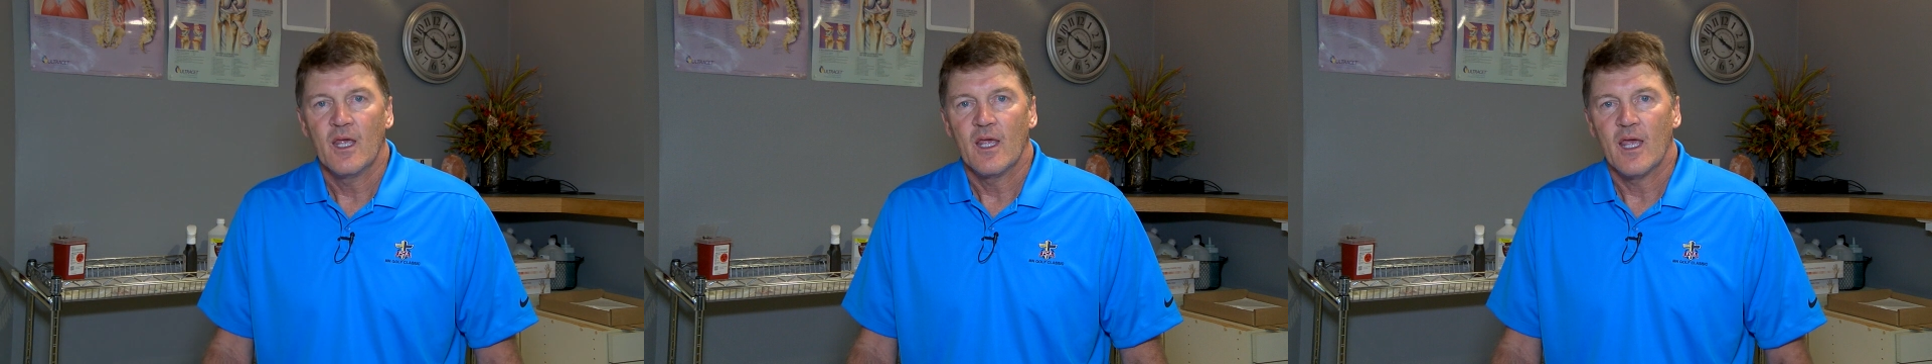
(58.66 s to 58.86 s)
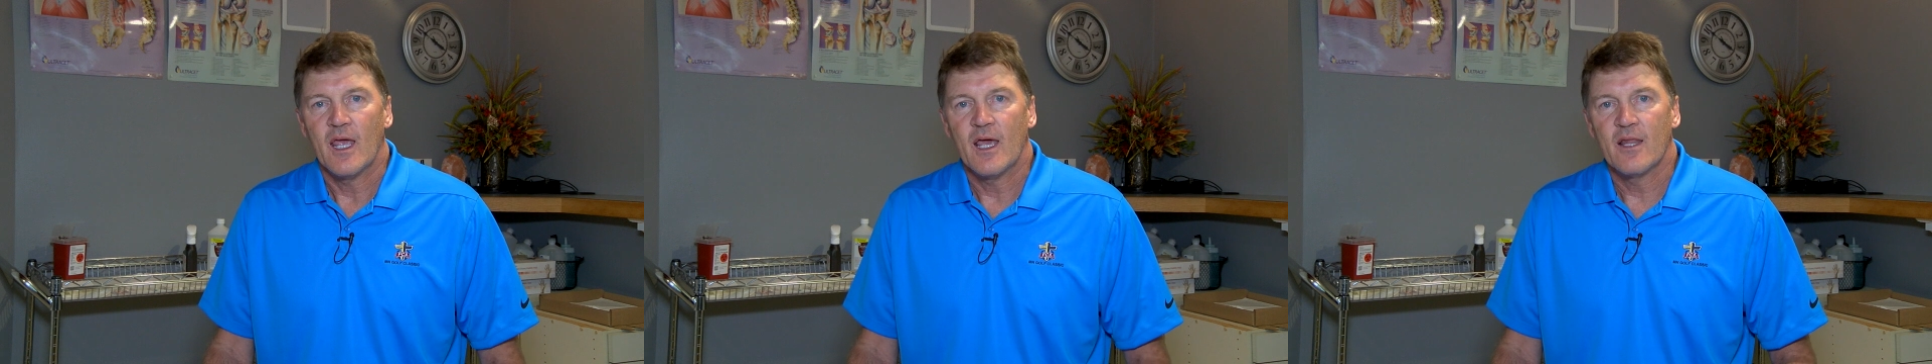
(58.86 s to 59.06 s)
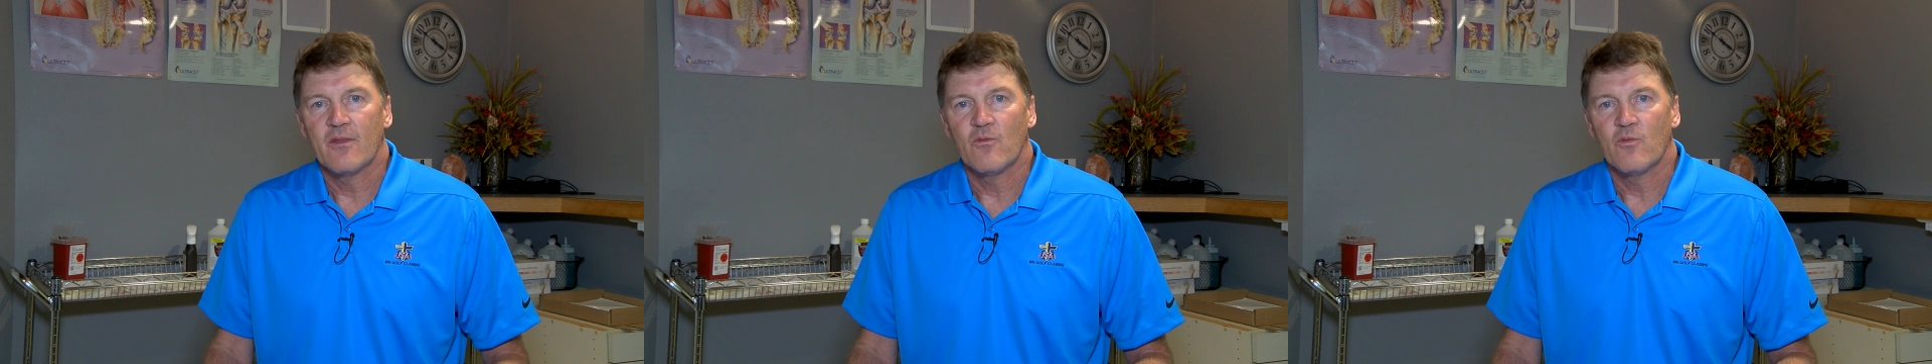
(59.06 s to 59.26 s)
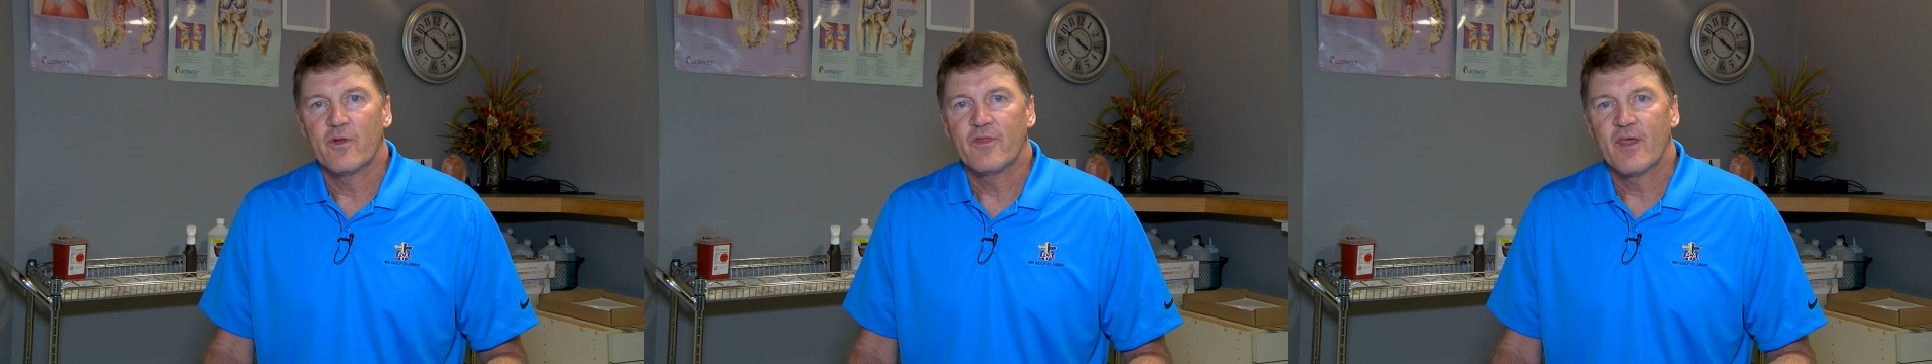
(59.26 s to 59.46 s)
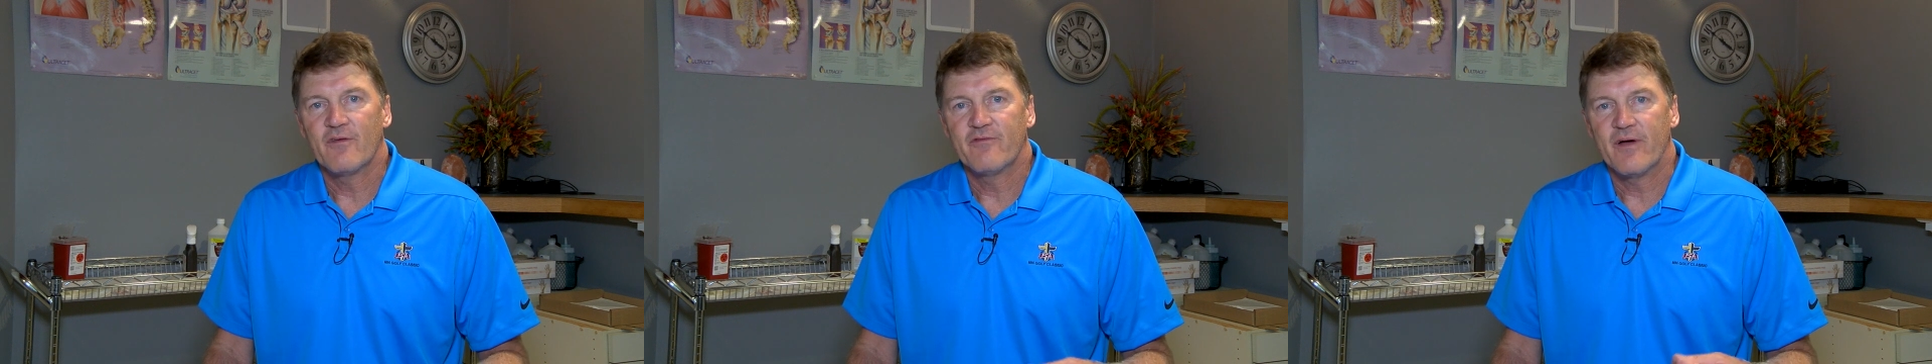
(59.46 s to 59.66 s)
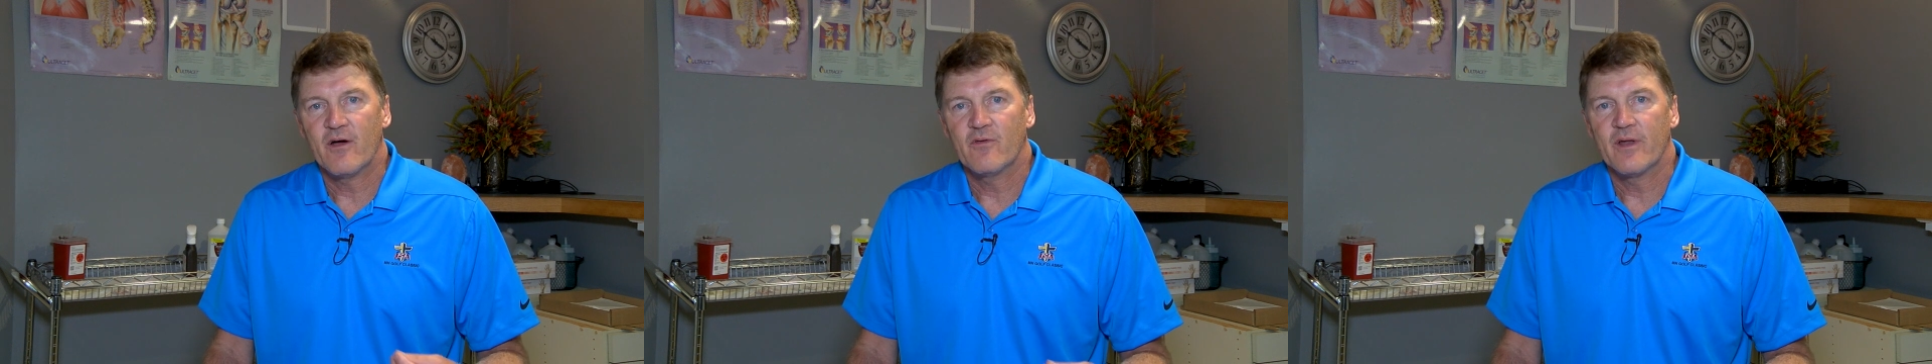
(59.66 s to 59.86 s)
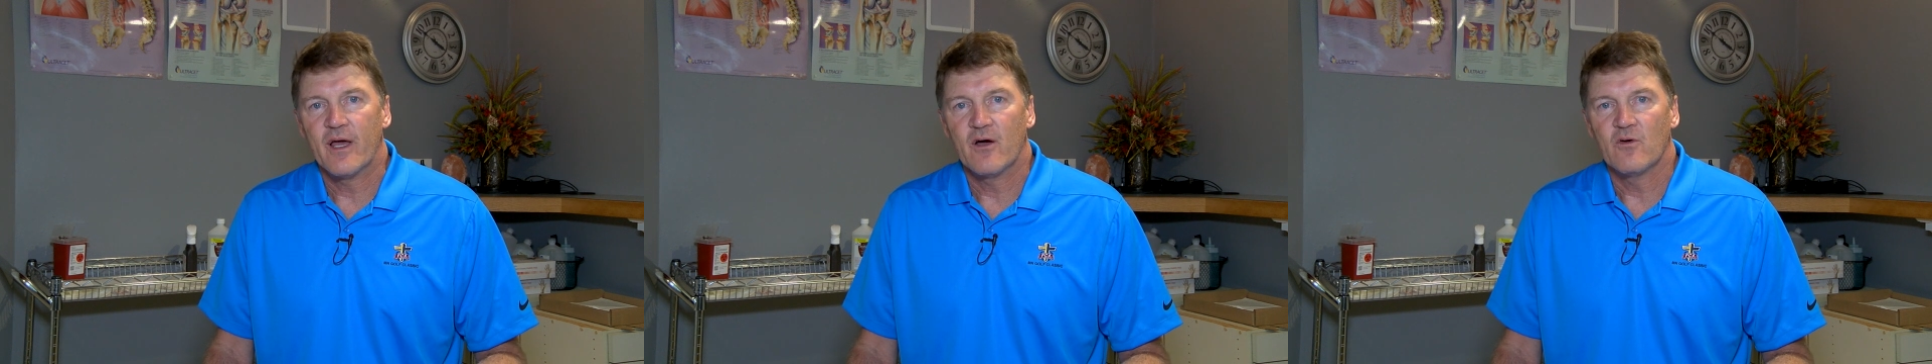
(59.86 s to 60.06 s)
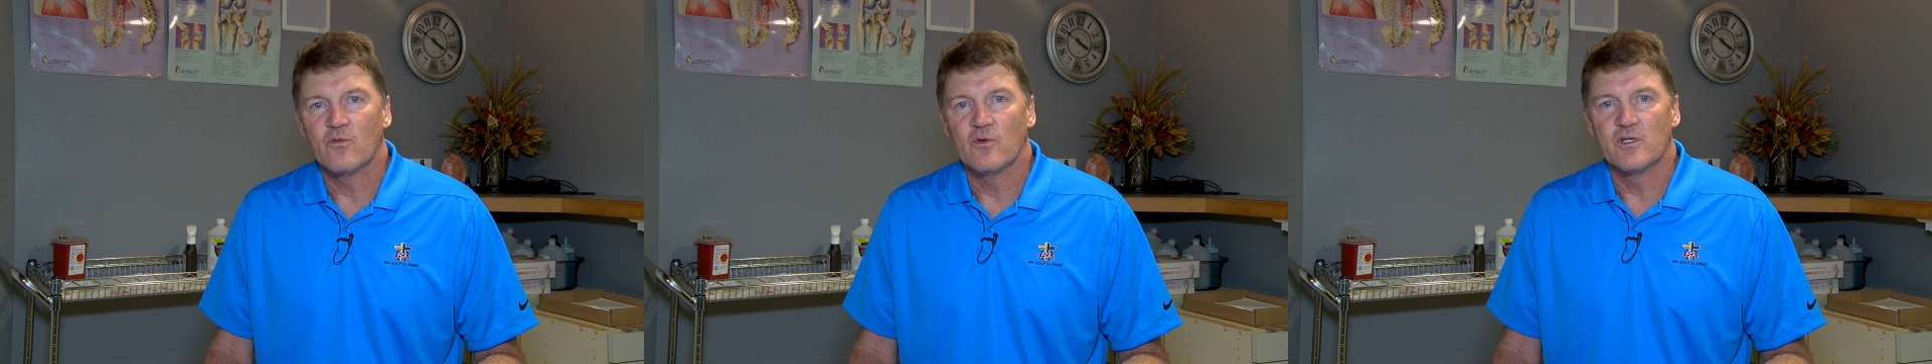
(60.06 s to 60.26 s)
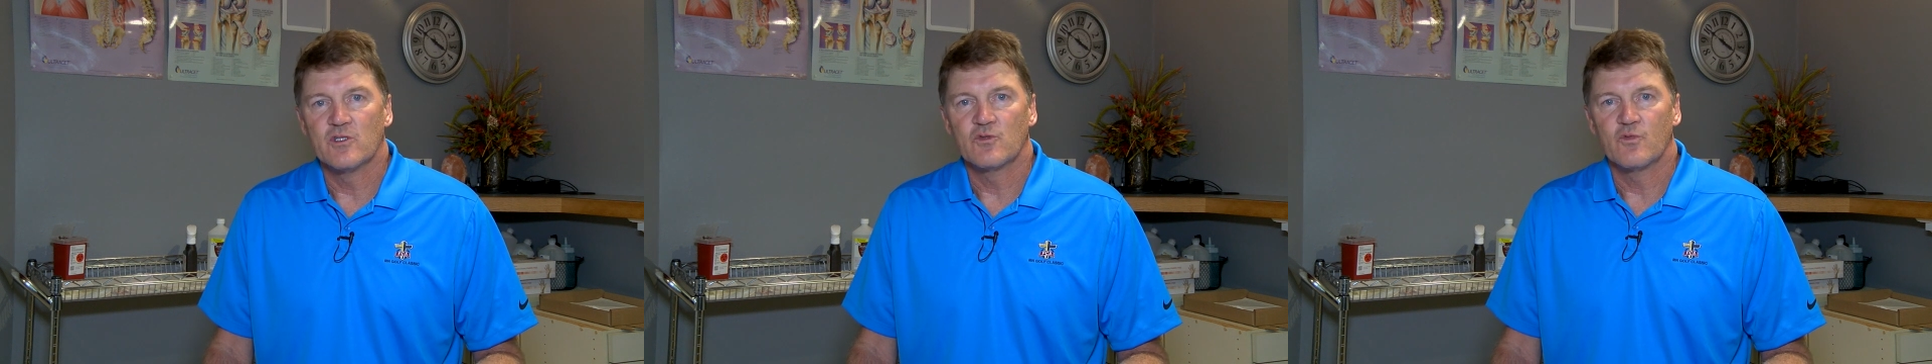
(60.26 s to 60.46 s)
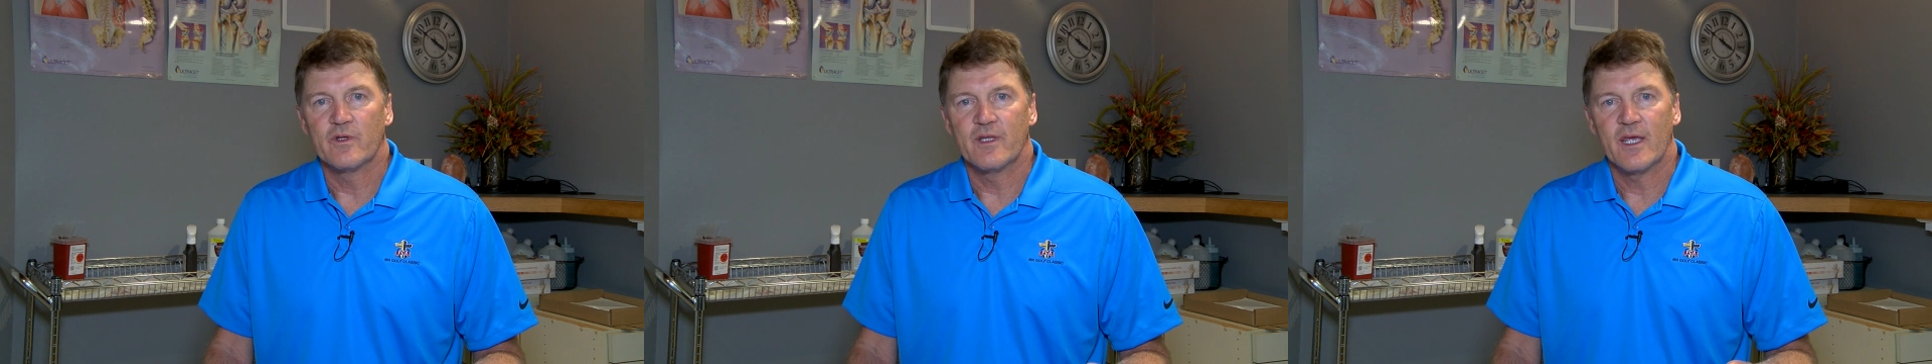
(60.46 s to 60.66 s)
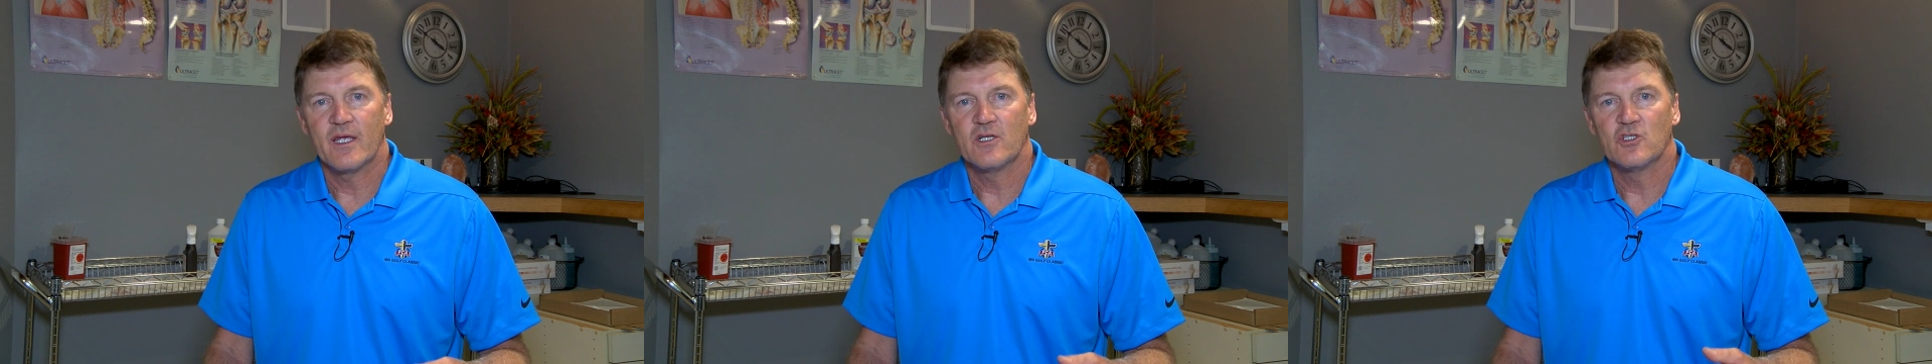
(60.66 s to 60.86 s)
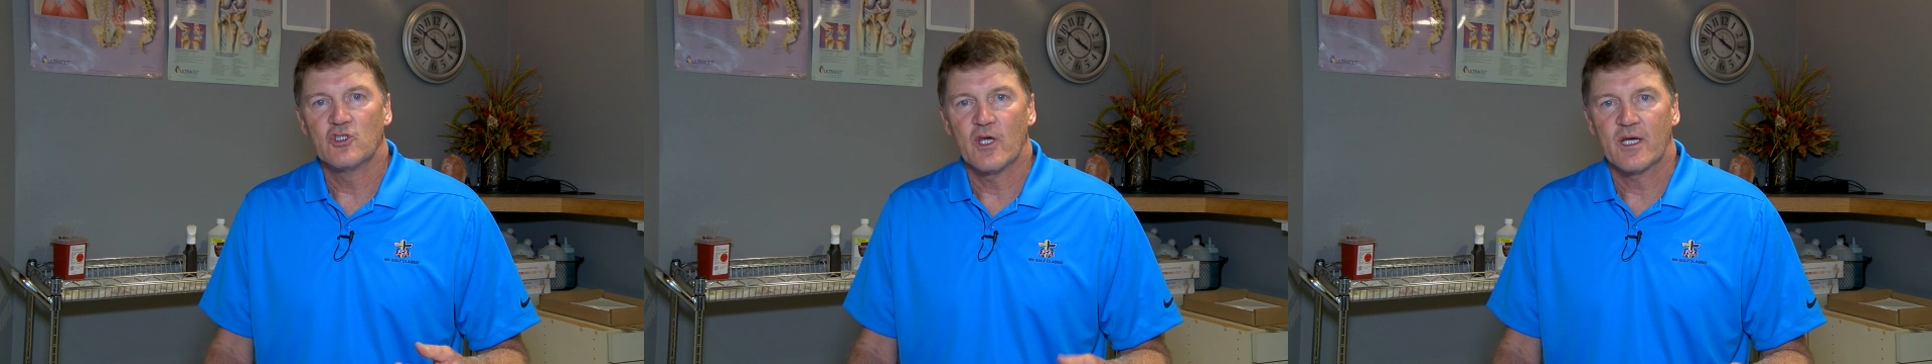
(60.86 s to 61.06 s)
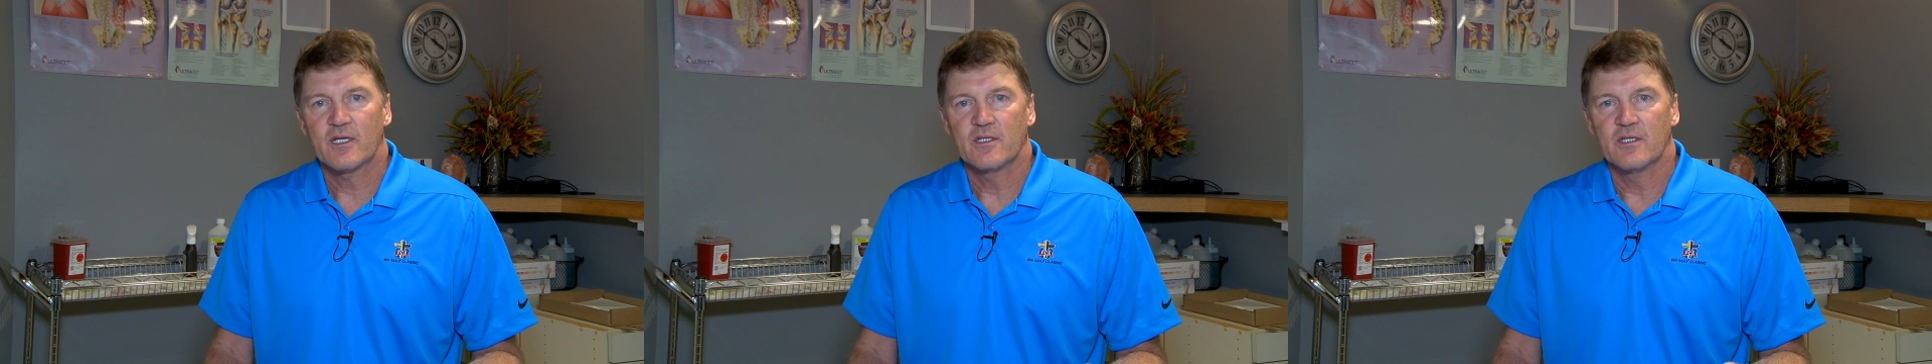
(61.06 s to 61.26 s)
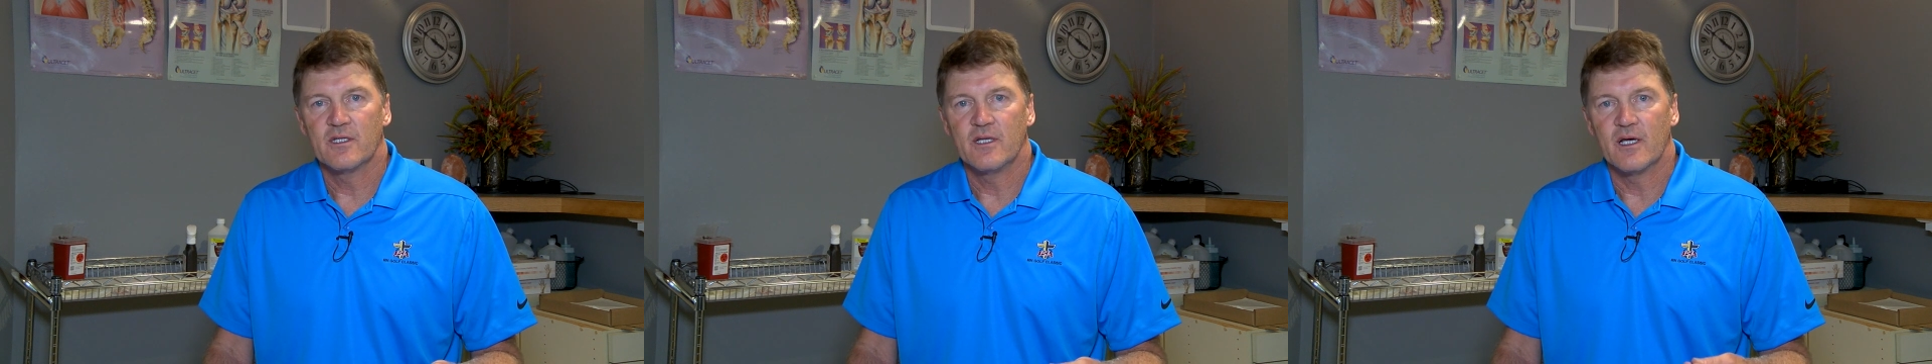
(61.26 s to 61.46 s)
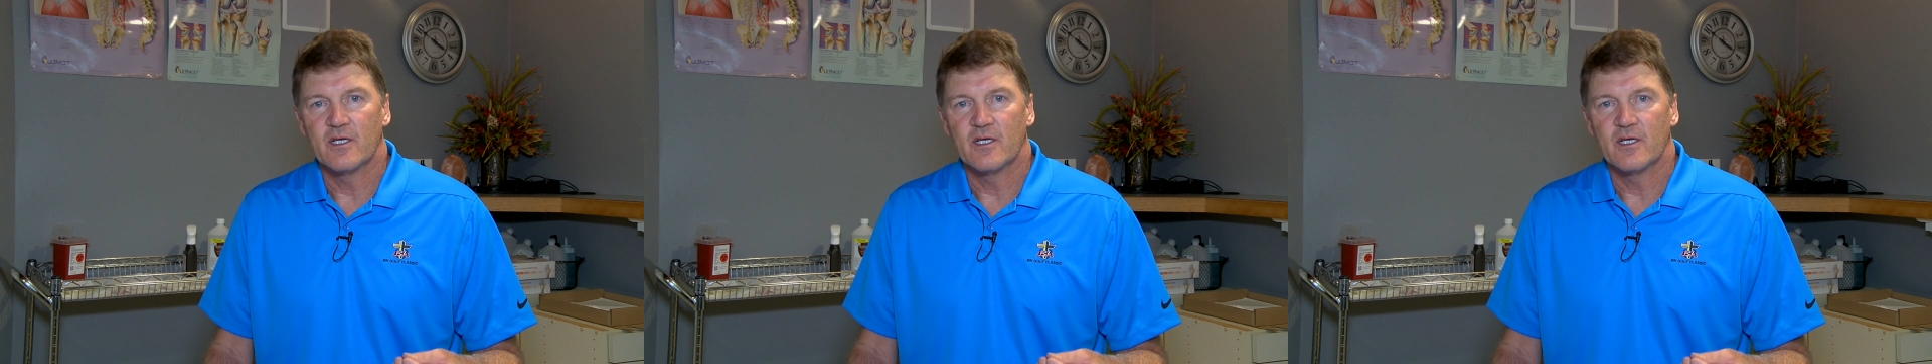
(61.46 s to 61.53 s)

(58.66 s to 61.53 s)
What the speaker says: And what they found out was when they injected